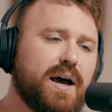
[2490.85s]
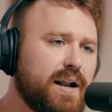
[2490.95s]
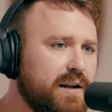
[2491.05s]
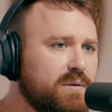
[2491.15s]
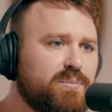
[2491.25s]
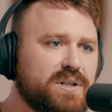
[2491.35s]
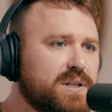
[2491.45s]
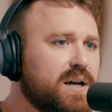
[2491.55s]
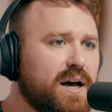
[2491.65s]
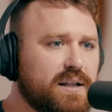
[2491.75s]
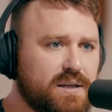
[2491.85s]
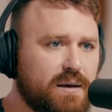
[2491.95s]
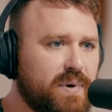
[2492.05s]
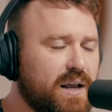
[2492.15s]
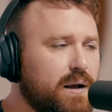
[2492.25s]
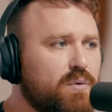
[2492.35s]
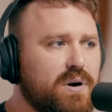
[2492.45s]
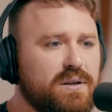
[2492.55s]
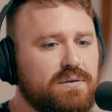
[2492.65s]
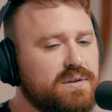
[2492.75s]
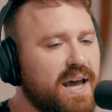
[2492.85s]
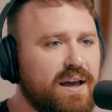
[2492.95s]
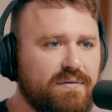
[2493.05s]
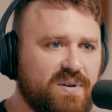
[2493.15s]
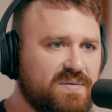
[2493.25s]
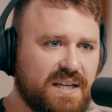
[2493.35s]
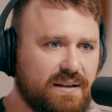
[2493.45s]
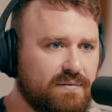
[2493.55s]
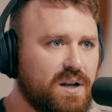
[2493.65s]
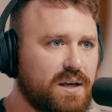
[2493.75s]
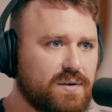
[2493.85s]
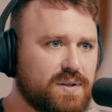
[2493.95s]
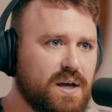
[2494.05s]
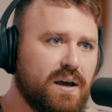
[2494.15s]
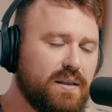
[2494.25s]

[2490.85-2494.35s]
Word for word: I need a bunch of content made. I want to do 10, 15 videos.